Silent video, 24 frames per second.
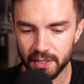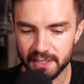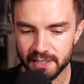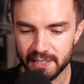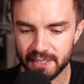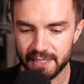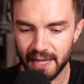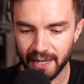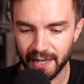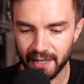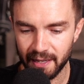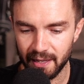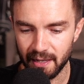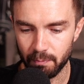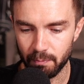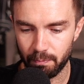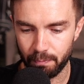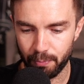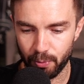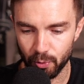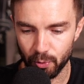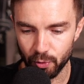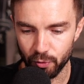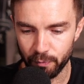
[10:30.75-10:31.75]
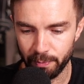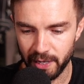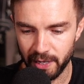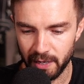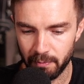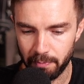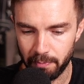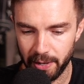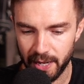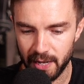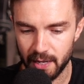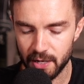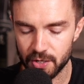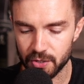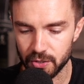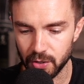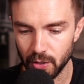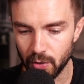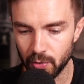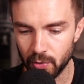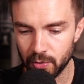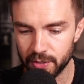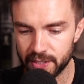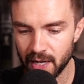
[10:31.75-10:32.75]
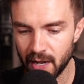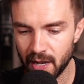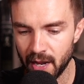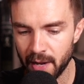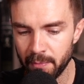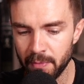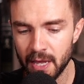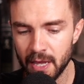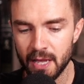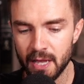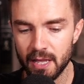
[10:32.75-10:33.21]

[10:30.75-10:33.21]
second improvement in page load time,